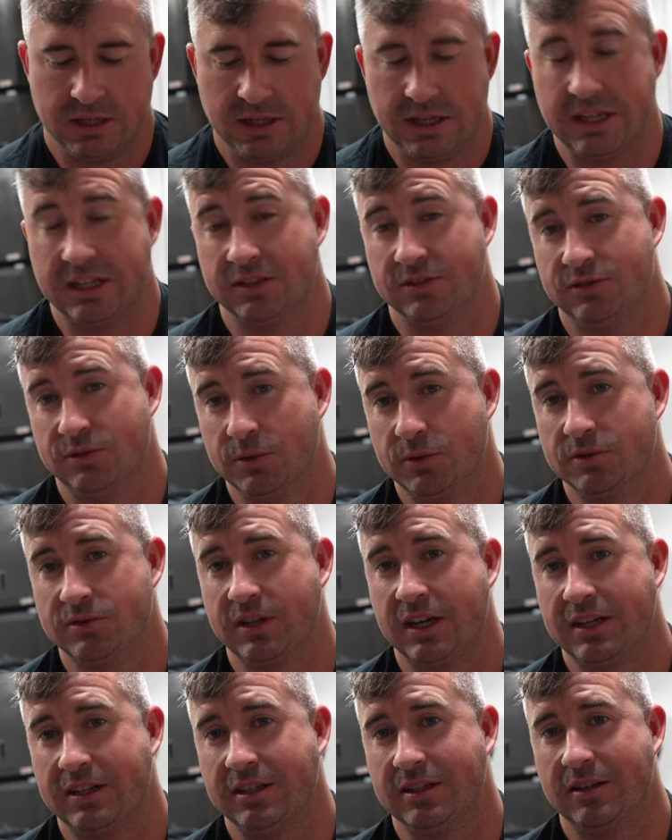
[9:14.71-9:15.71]
And as soon as
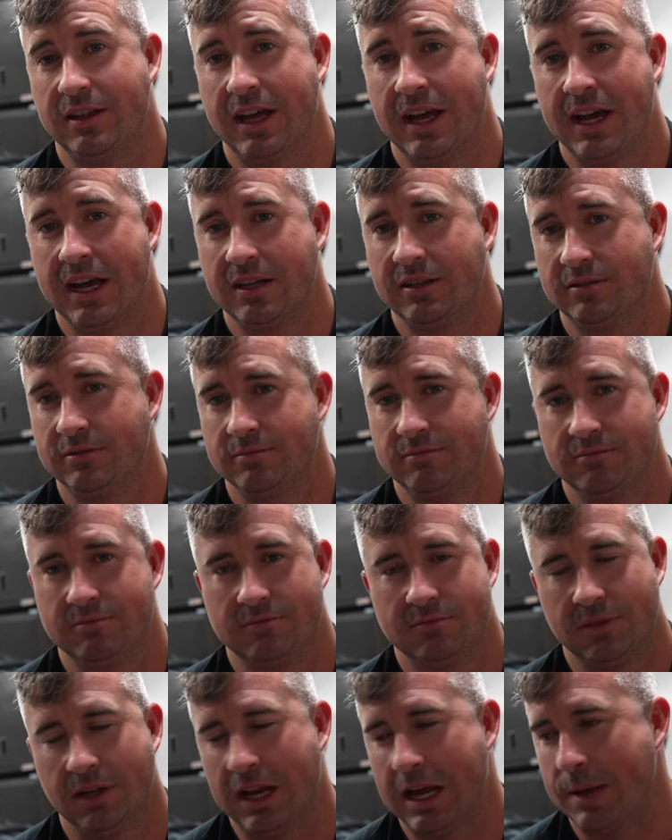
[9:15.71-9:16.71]
I did that,
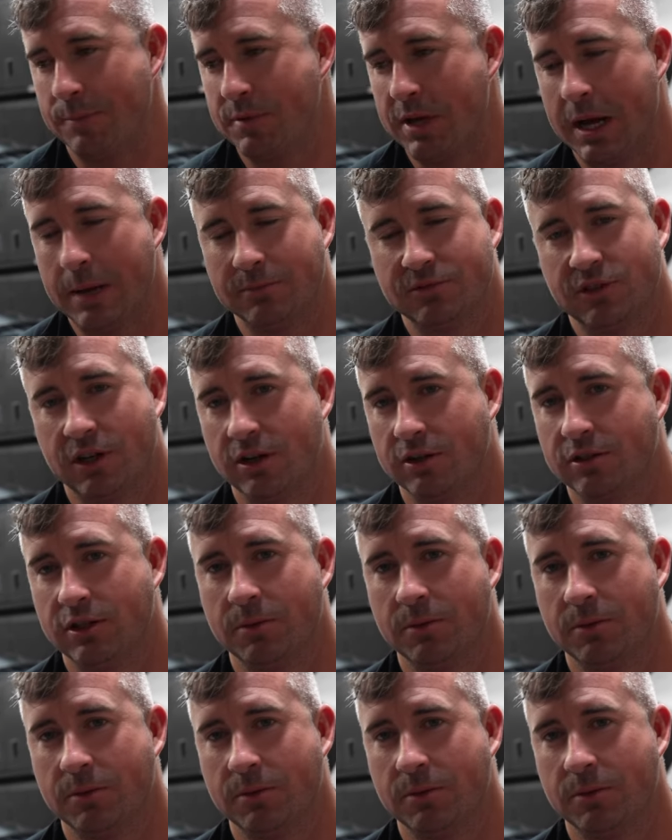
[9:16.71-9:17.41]
lap time started